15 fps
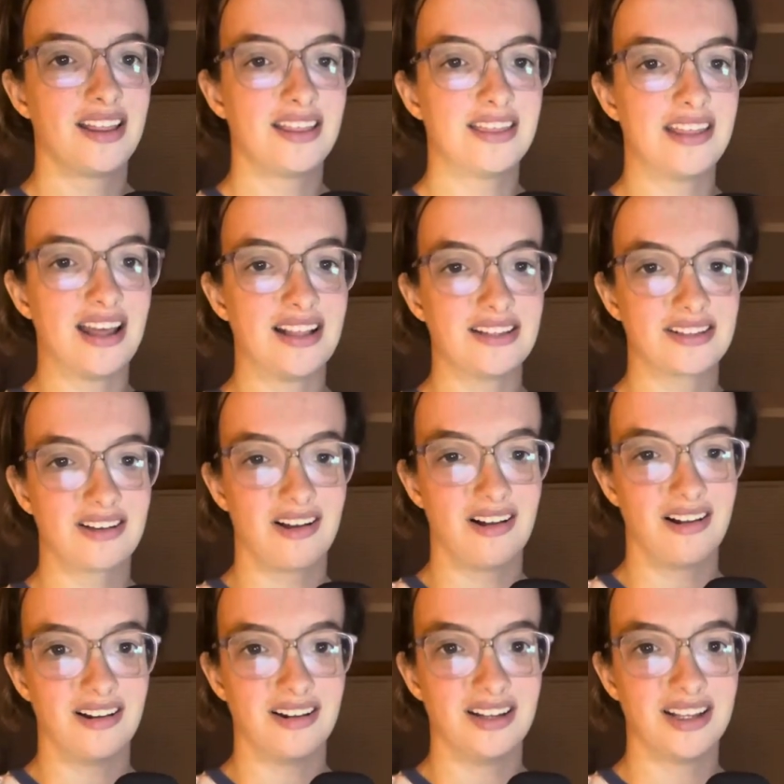that's
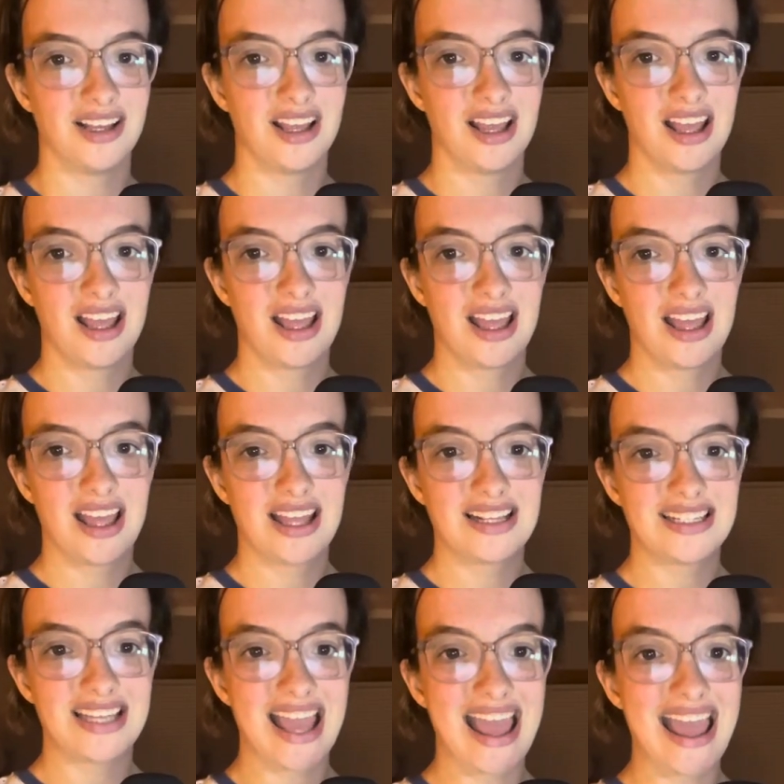called
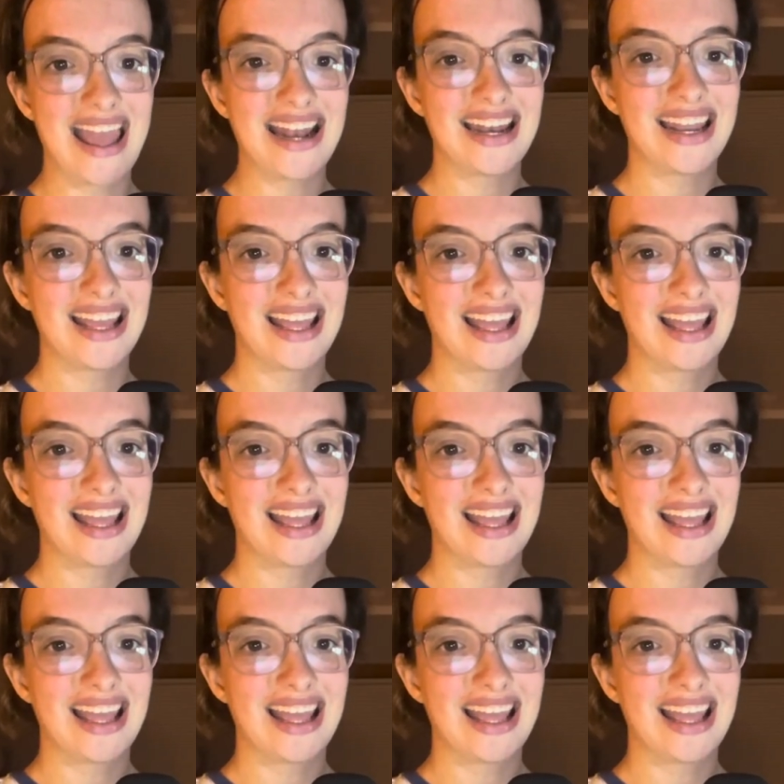10